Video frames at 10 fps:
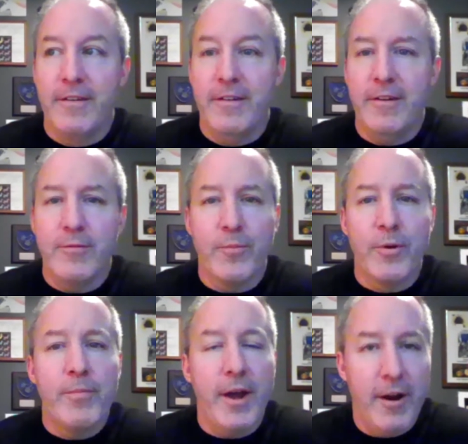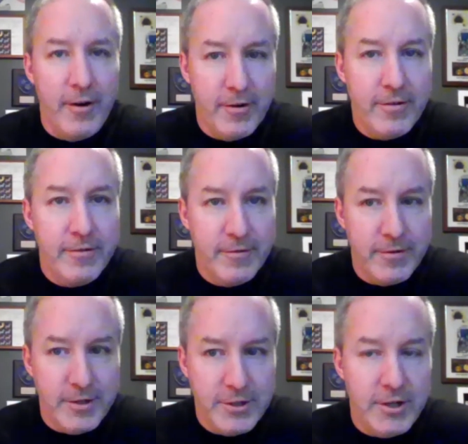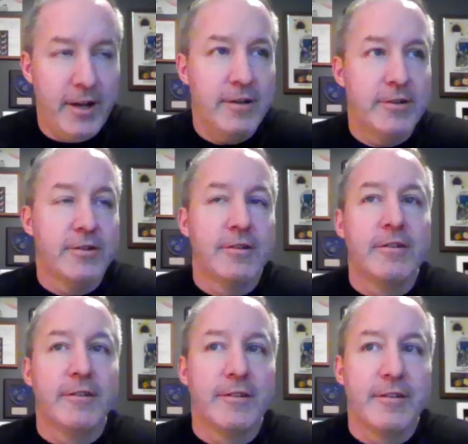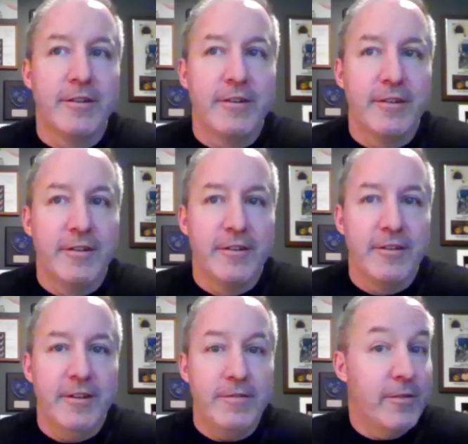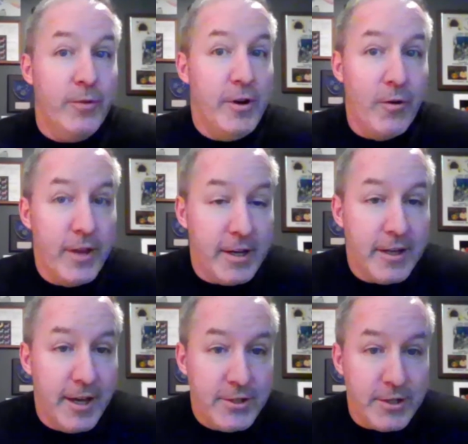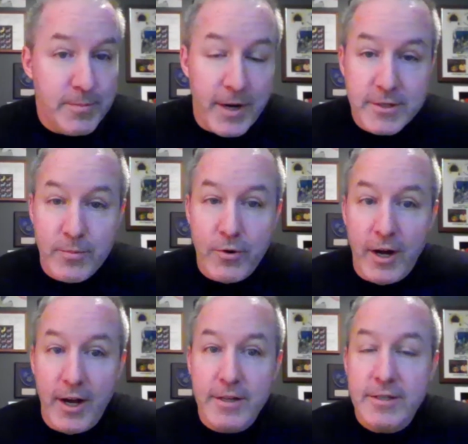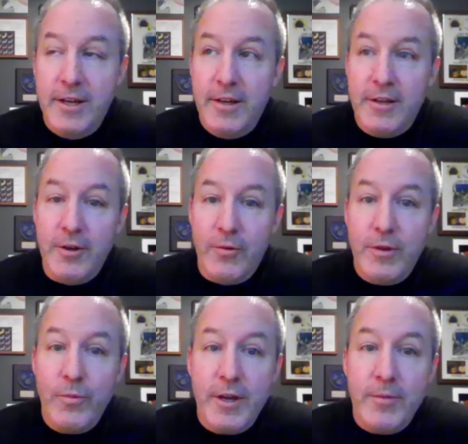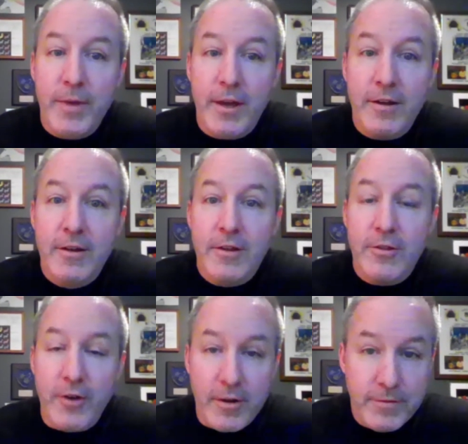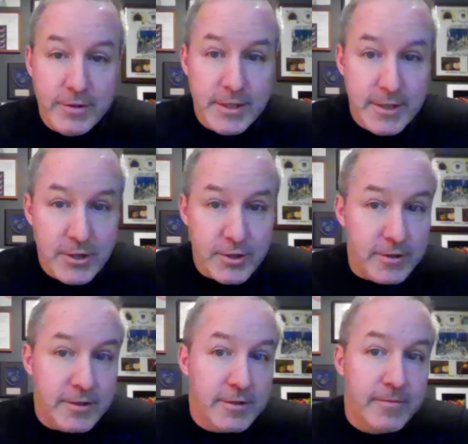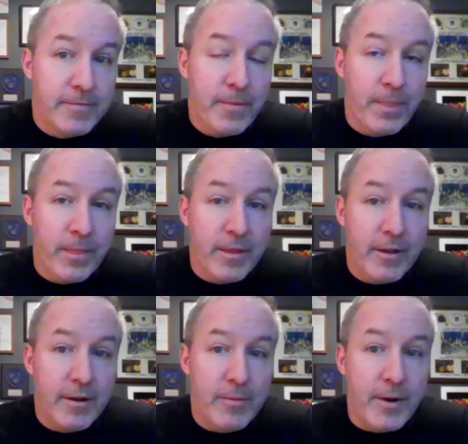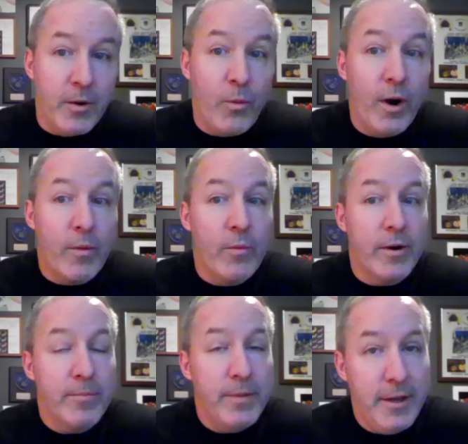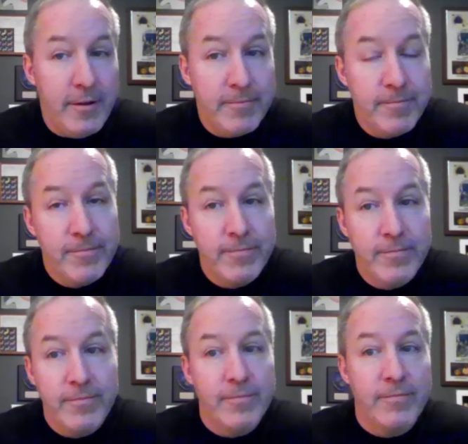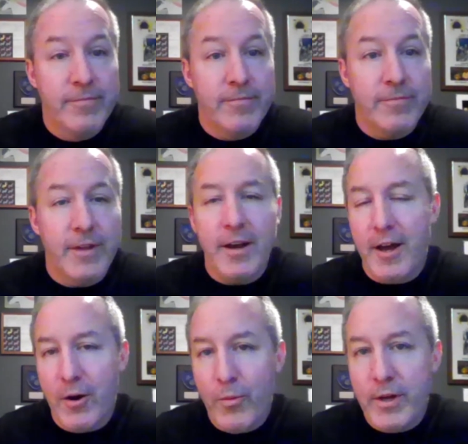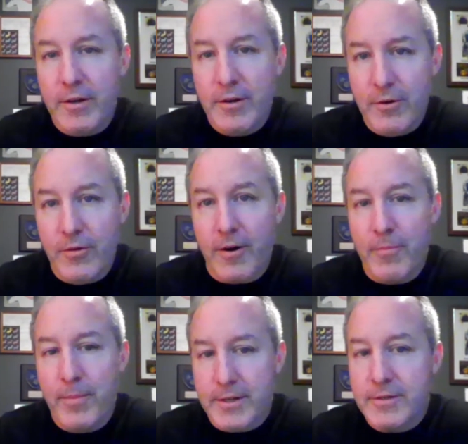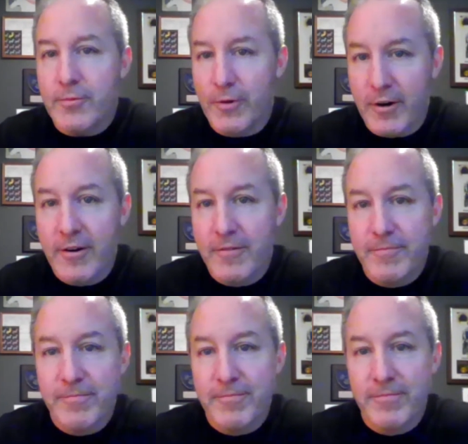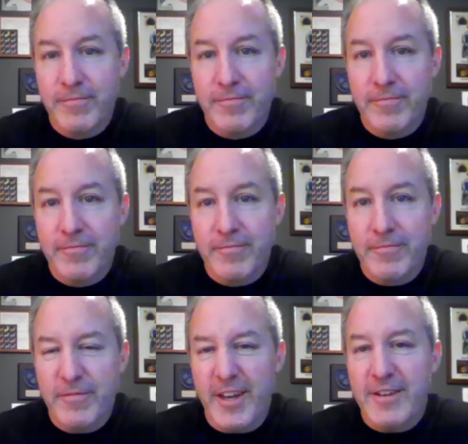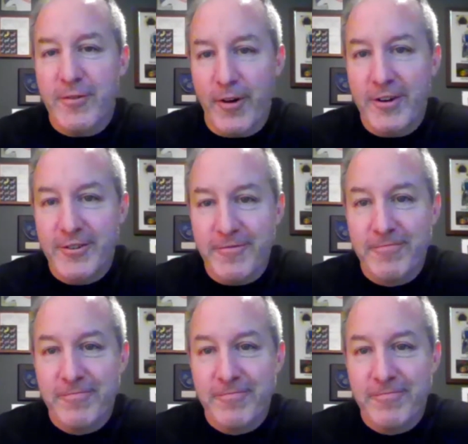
if we're prepared for the change, if we don't let it catch us by surprise, then we can make thoughtful decisions about where we want to be and how we can do our best work. Thanks for watching.